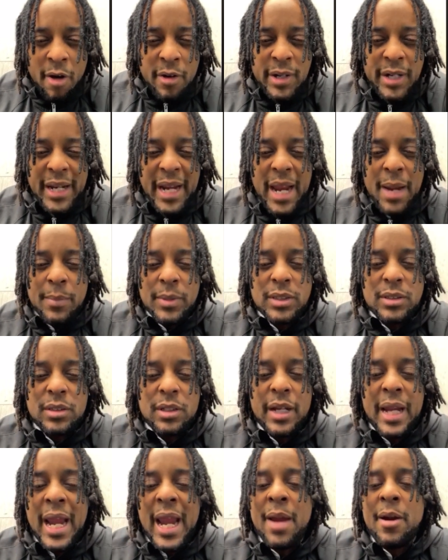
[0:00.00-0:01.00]
Eric
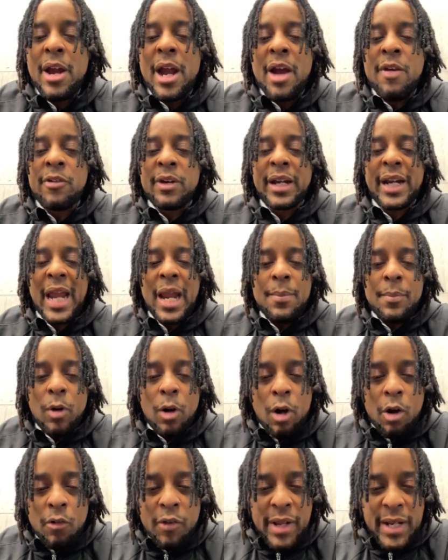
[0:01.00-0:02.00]

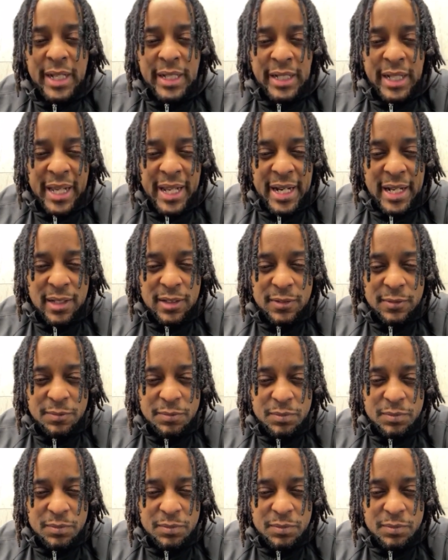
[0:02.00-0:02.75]
Gamer already did it.